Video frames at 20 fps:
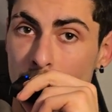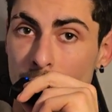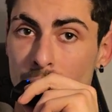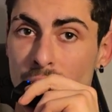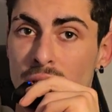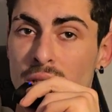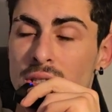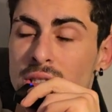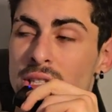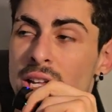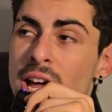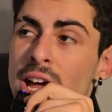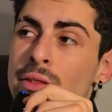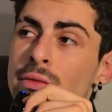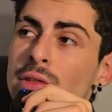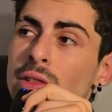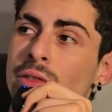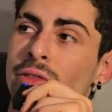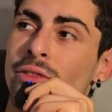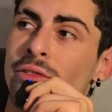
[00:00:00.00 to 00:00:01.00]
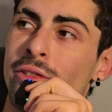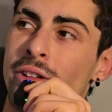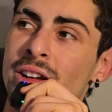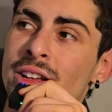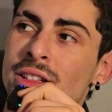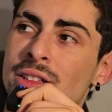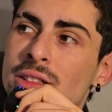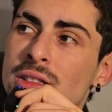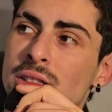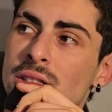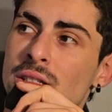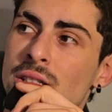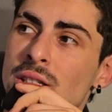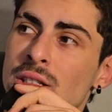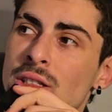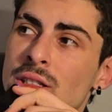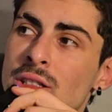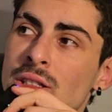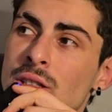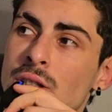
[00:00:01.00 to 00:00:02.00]
Because having friends
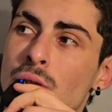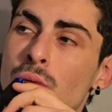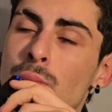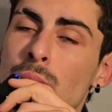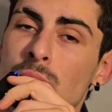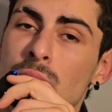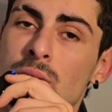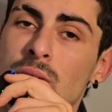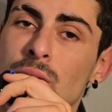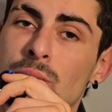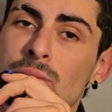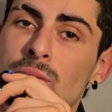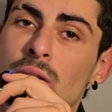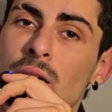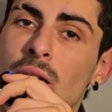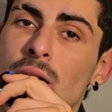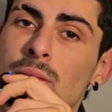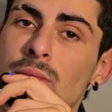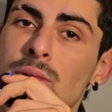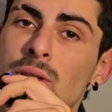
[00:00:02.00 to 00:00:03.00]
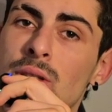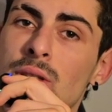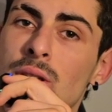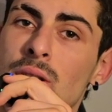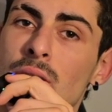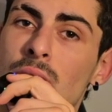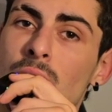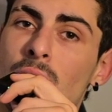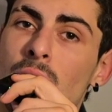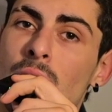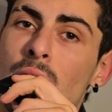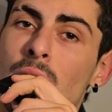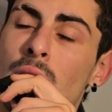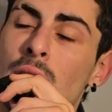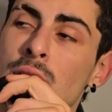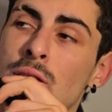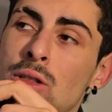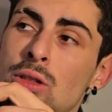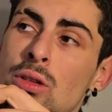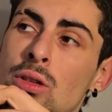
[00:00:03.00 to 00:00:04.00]
is stupid sometimes.
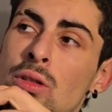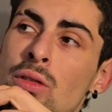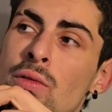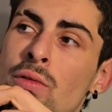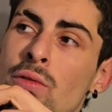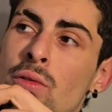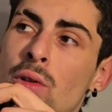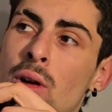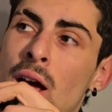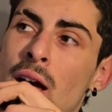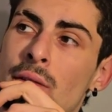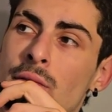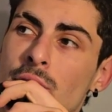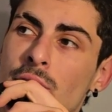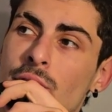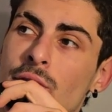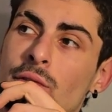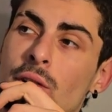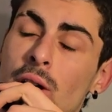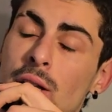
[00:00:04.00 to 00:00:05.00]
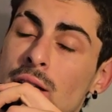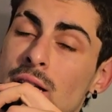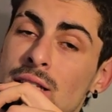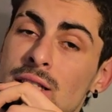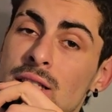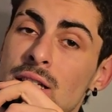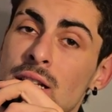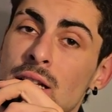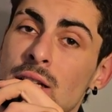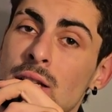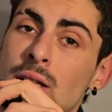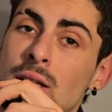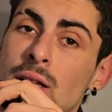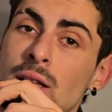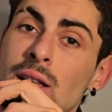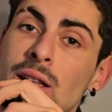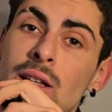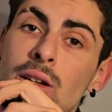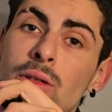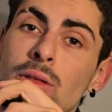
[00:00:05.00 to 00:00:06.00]
It's good for having fun. That's it.
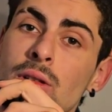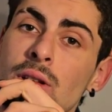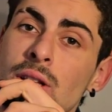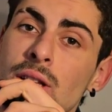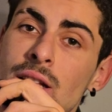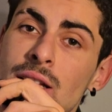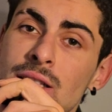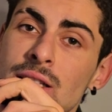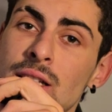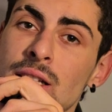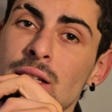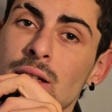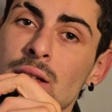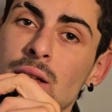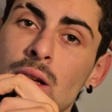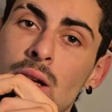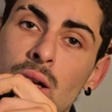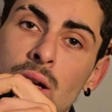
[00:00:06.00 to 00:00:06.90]
Literally, that's it.